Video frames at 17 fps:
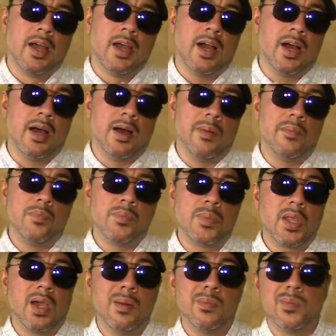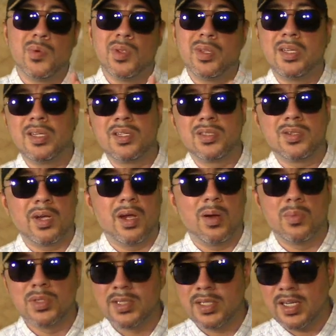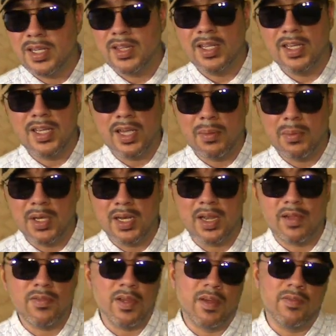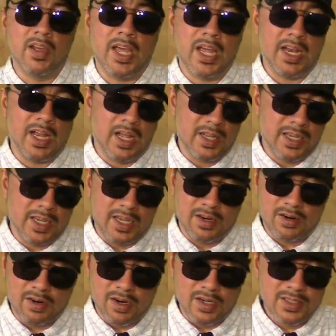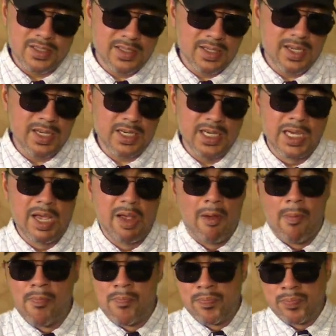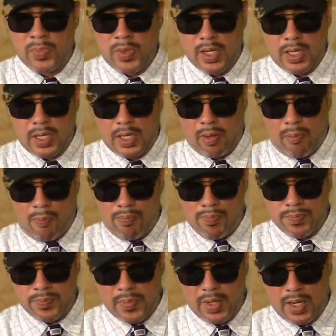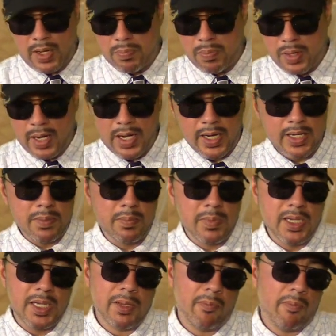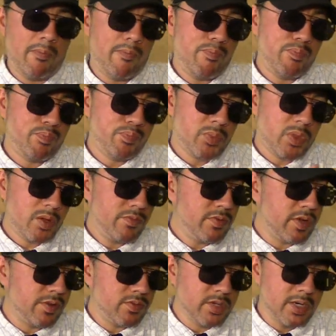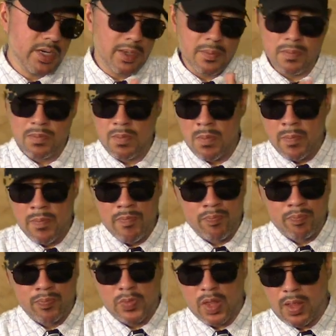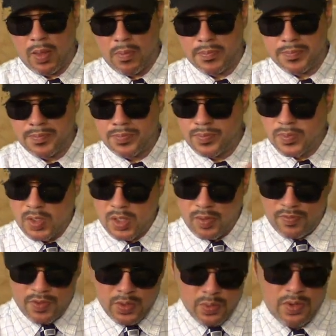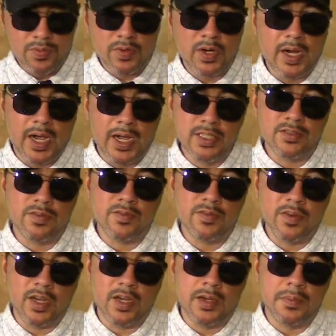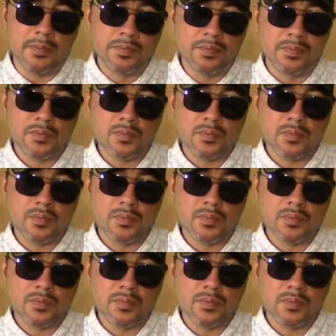I'm willing to try almost anything. I mean, I've had alligator on a stick, had potted meat, but I've tried a few different kinds of, I